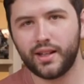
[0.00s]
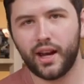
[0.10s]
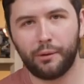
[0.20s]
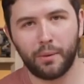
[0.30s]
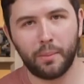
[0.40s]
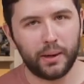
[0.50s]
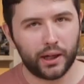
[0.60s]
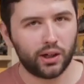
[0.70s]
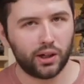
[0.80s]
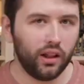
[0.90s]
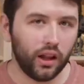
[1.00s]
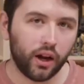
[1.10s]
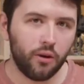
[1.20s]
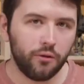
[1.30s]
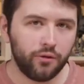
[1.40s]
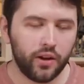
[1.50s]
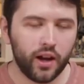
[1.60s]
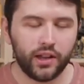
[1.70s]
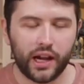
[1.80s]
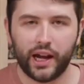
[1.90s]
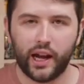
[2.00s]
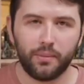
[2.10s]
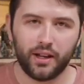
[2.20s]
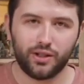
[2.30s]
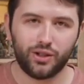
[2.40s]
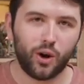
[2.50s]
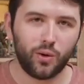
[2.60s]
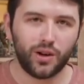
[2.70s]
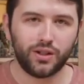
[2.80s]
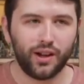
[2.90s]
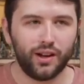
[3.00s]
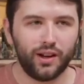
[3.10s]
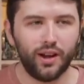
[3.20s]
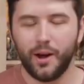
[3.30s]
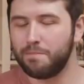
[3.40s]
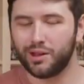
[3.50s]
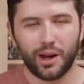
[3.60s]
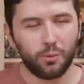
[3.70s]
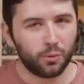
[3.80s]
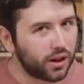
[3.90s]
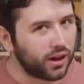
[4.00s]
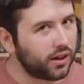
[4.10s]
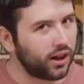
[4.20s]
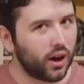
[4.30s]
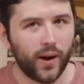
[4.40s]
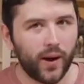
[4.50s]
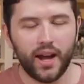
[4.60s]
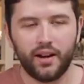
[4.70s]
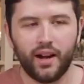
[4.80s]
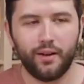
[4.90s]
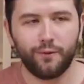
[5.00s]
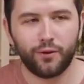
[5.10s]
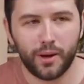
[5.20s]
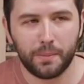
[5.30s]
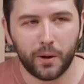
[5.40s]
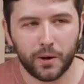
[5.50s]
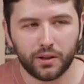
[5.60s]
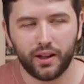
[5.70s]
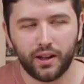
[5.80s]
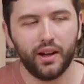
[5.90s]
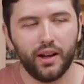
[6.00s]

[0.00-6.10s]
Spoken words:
say I'm a bigger Lego fan than I am a Star Wars fan, but they really go hand in hand for me personally.